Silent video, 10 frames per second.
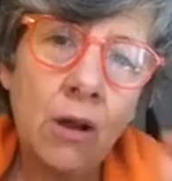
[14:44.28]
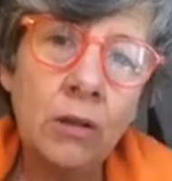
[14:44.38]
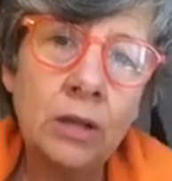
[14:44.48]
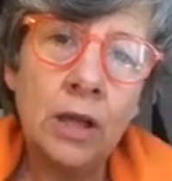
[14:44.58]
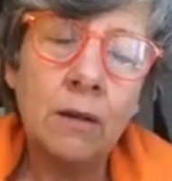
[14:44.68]

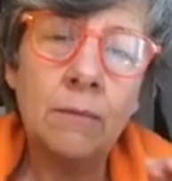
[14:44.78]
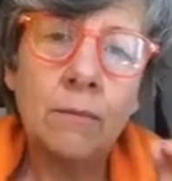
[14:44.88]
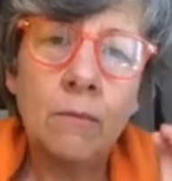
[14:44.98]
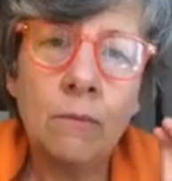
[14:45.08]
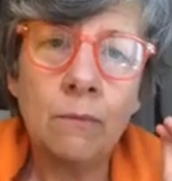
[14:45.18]
older,
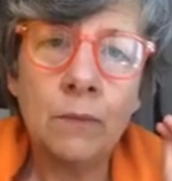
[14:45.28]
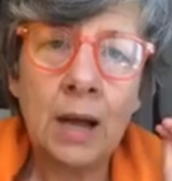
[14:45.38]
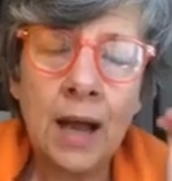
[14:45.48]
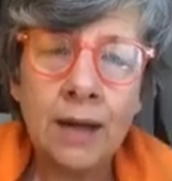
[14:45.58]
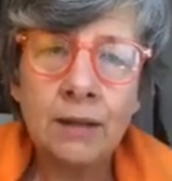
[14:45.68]

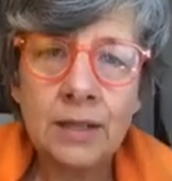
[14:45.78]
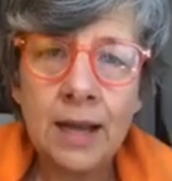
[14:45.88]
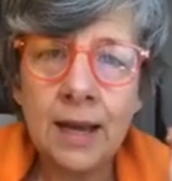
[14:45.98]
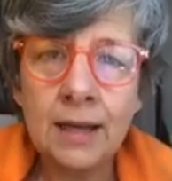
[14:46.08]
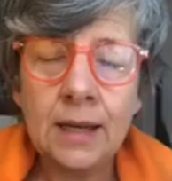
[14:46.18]
higher
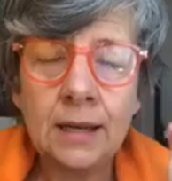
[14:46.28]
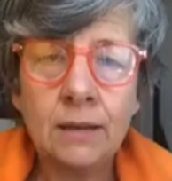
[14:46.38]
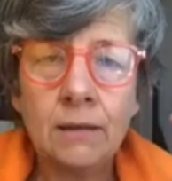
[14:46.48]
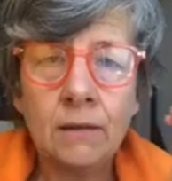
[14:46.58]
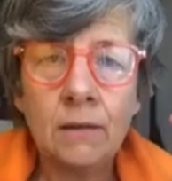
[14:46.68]

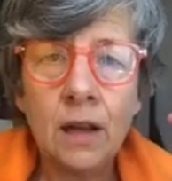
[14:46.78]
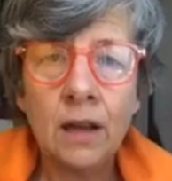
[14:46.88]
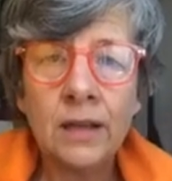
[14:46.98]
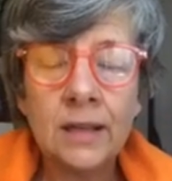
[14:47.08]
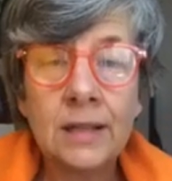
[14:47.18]
attaining
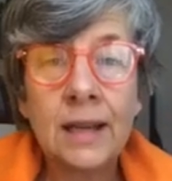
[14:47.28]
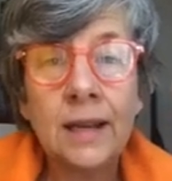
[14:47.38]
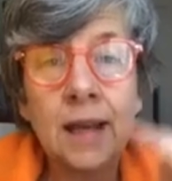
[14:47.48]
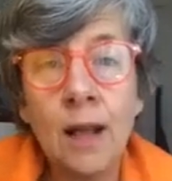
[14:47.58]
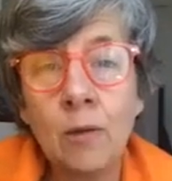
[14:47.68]
learners
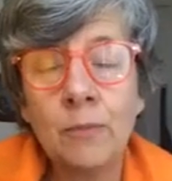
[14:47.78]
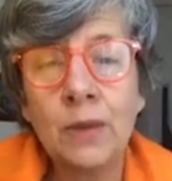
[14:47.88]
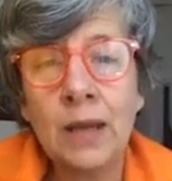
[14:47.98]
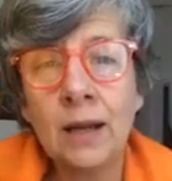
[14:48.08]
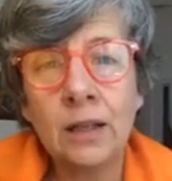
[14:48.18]
can help
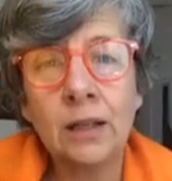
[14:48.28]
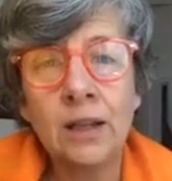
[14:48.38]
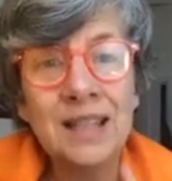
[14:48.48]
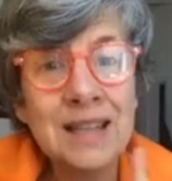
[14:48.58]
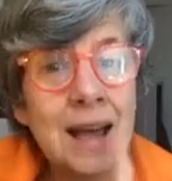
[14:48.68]
the younger
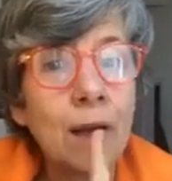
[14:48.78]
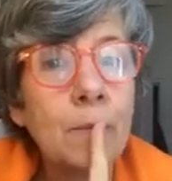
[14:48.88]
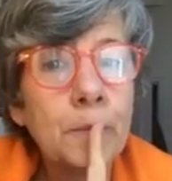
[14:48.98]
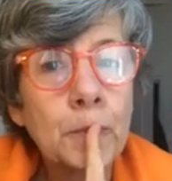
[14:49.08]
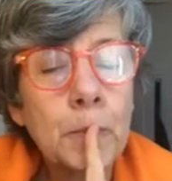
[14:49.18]
learners.
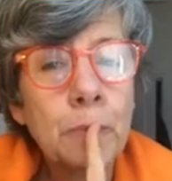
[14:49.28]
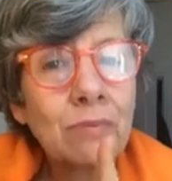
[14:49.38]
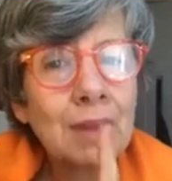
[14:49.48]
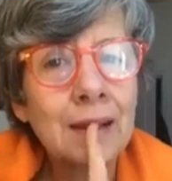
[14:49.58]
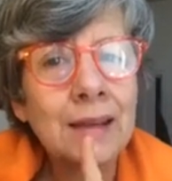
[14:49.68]
Now,
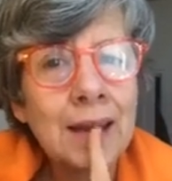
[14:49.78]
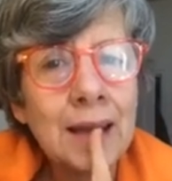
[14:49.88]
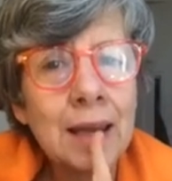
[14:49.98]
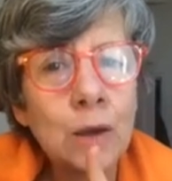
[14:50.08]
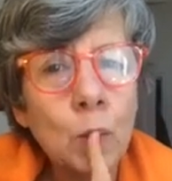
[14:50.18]
the
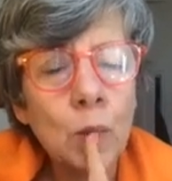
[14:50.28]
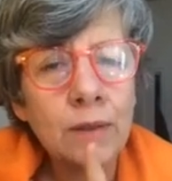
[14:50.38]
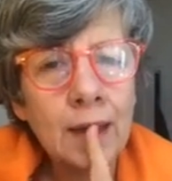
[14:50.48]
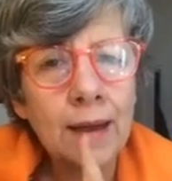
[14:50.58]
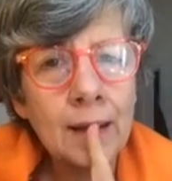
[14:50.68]
key
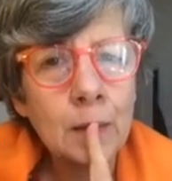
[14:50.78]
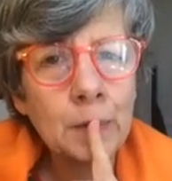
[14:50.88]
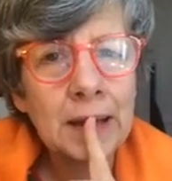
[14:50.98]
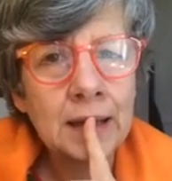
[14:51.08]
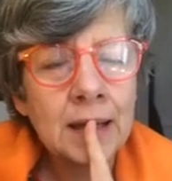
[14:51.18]
with that
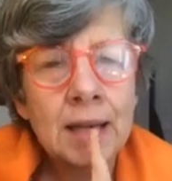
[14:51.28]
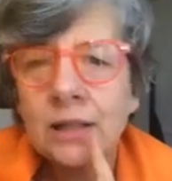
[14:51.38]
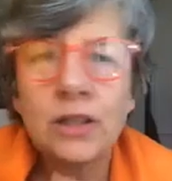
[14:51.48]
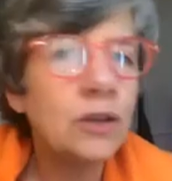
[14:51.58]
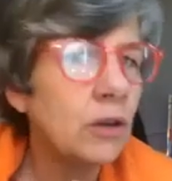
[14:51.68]
helping
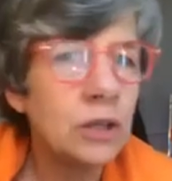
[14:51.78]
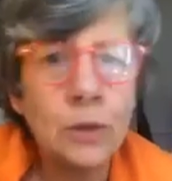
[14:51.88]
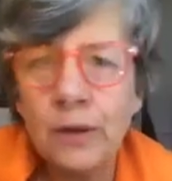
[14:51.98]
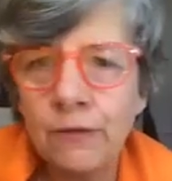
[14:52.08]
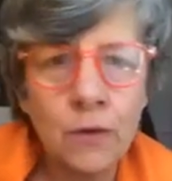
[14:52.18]
is to not
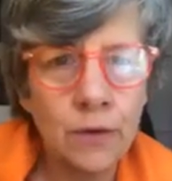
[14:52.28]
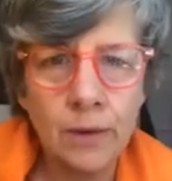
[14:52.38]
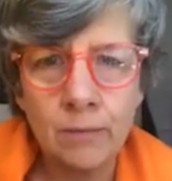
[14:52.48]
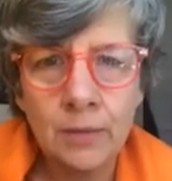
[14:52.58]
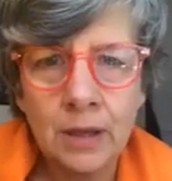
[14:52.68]
do it for
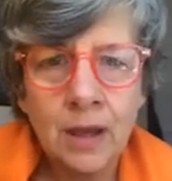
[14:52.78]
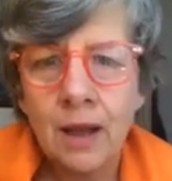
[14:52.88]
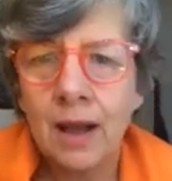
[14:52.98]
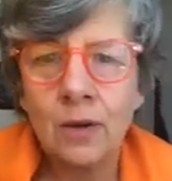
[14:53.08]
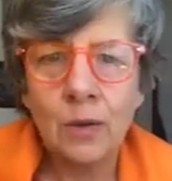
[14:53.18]
them.
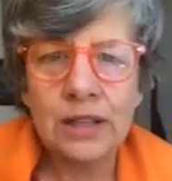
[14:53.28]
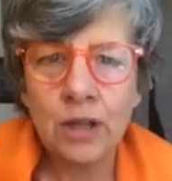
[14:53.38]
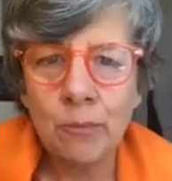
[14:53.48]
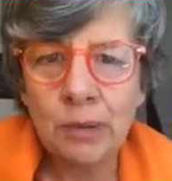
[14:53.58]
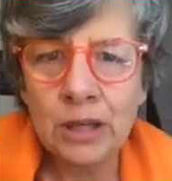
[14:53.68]
I call it,
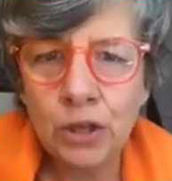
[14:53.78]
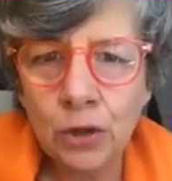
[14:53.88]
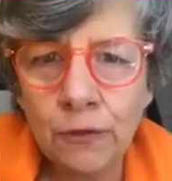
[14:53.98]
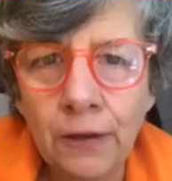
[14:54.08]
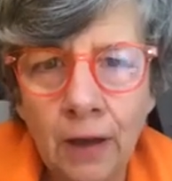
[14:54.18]
don't be a
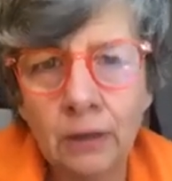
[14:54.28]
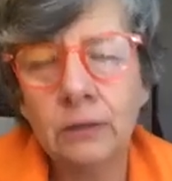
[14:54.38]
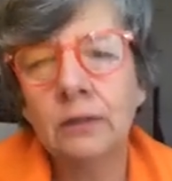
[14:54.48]
doofer.